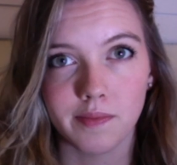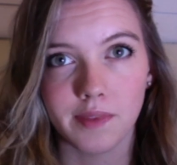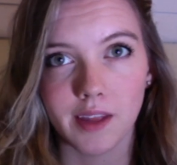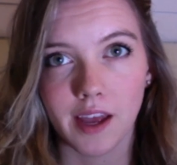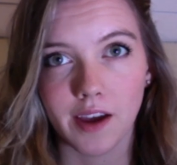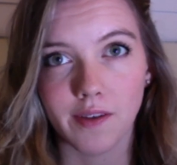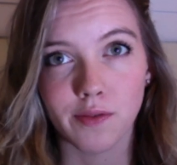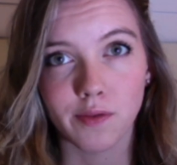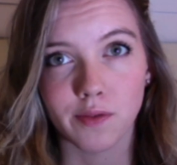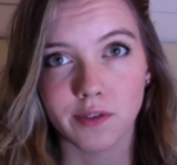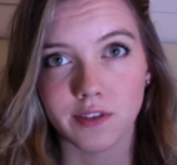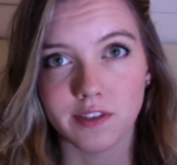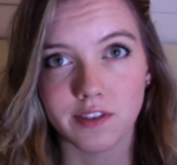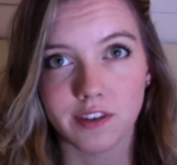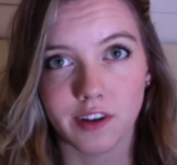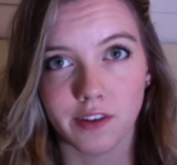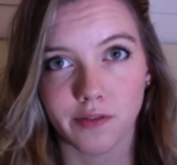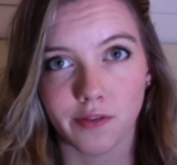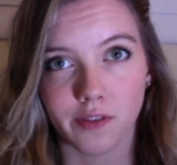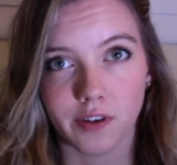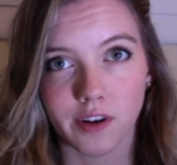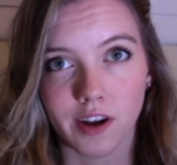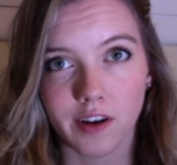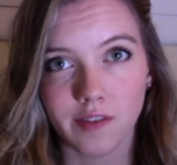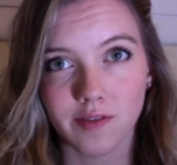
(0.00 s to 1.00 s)
Everyone's
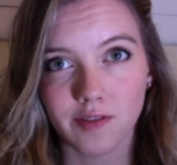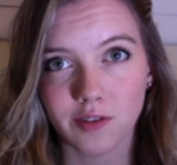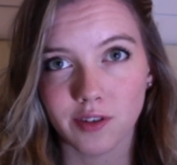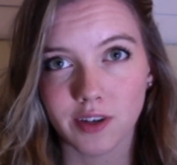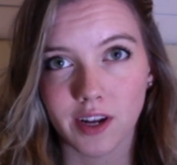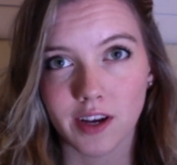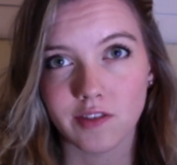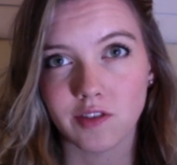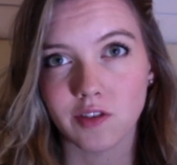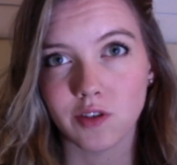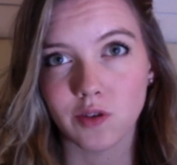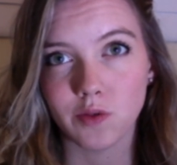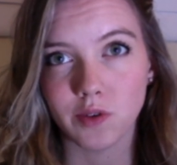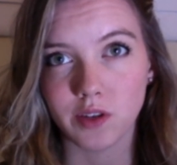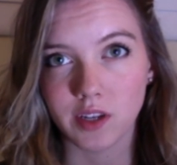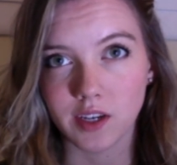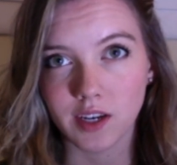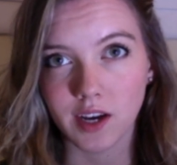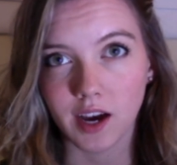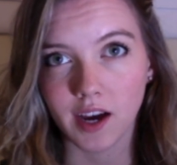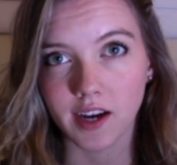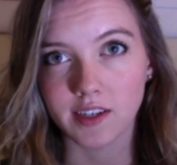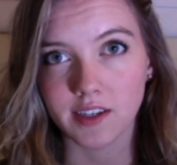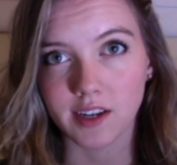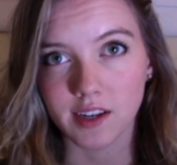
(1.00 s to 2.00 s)
different. Everyone has
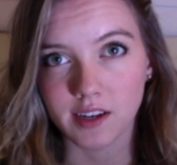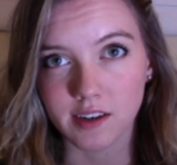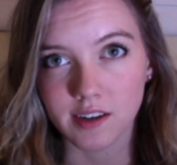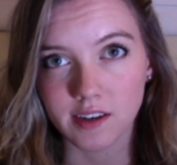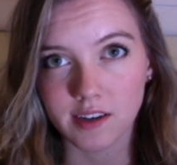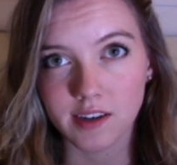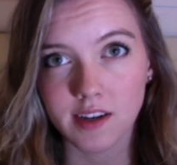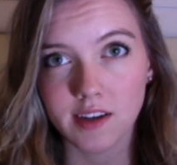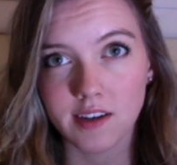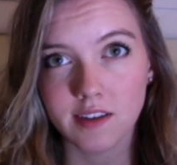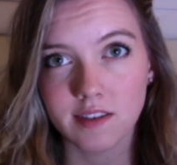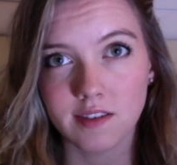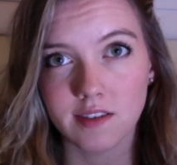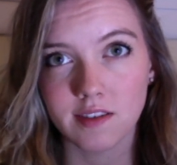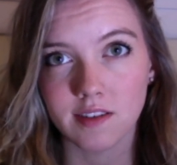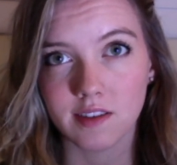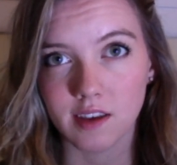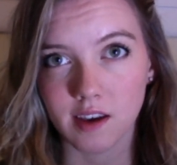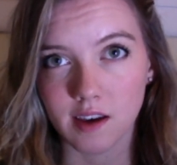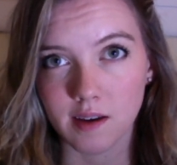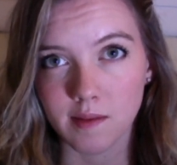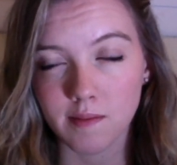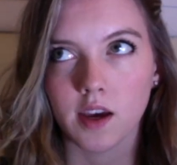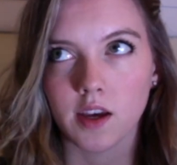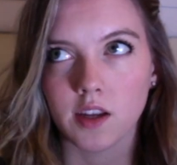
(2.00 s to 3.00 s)
unique identities to
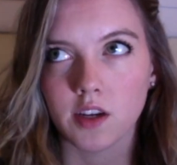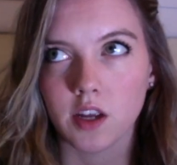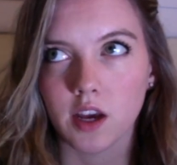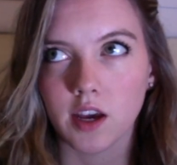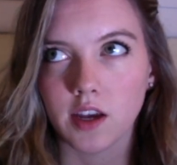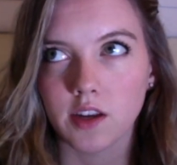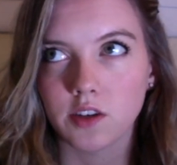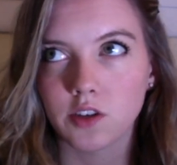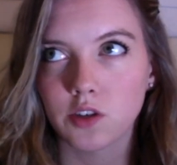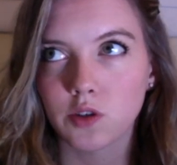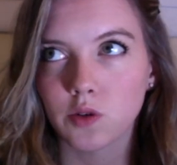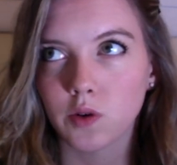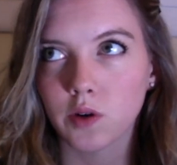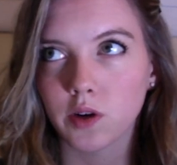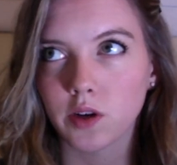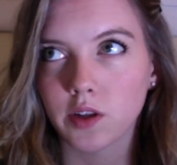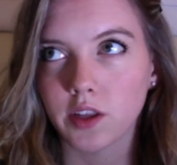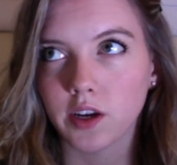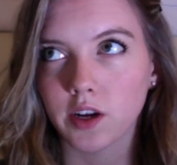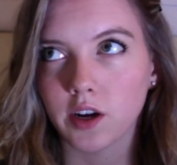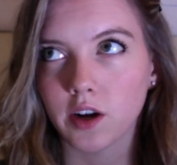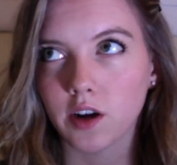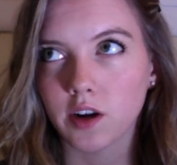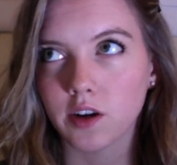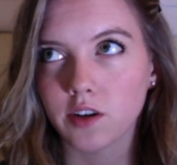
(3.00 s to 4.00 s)
them. And sure,
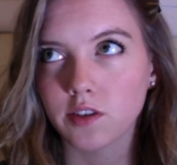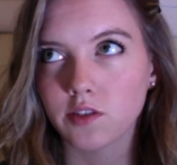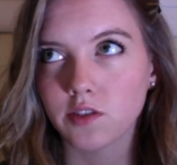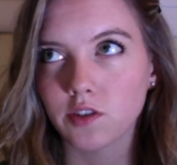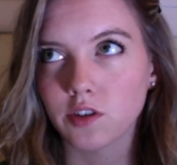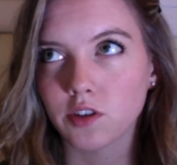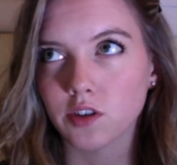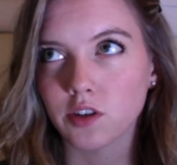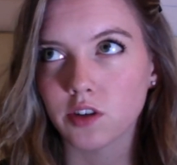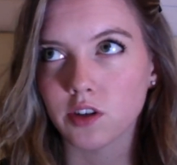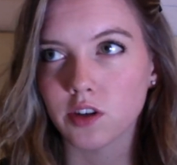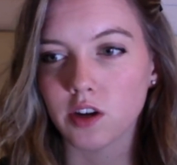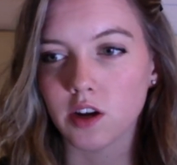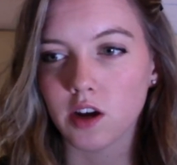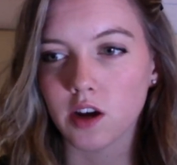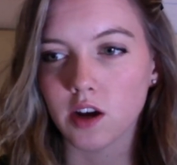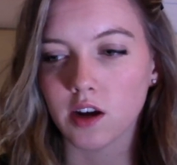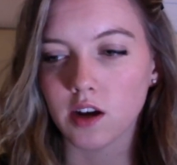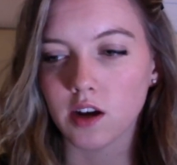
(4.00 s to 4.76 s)
there are certain